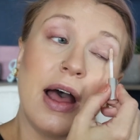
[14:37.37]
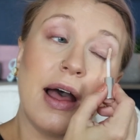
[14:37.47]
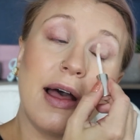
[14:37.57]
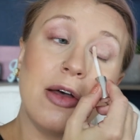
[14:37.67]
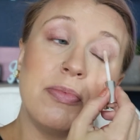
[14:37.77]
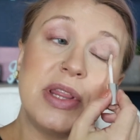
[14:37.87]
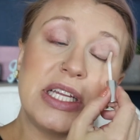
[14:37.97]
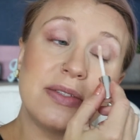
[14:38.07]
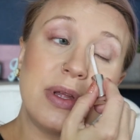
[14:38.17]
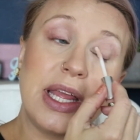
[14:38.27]
But
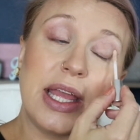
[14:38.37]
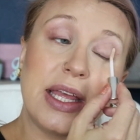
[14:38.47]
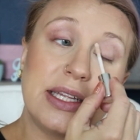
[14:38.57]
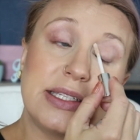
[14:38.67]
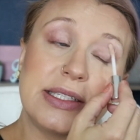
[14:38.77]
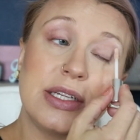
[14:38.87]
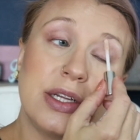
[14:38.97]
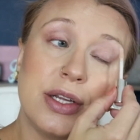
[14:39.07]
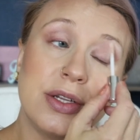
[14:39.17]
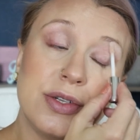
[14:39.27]
this one is
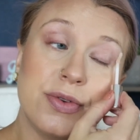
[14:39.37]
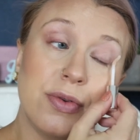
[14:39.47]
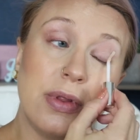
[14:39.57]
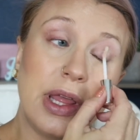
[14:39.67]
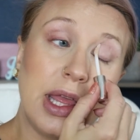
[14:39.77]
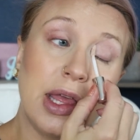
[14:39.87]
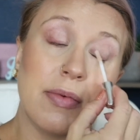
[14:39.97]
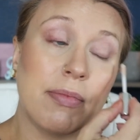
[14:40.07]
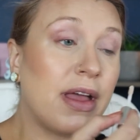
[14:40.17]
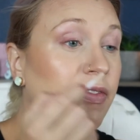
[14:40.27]
truly
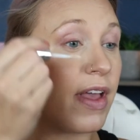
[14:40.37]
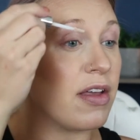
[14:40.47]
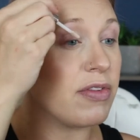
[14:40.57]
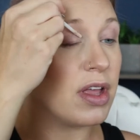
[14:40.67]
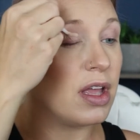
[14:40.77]
my fave.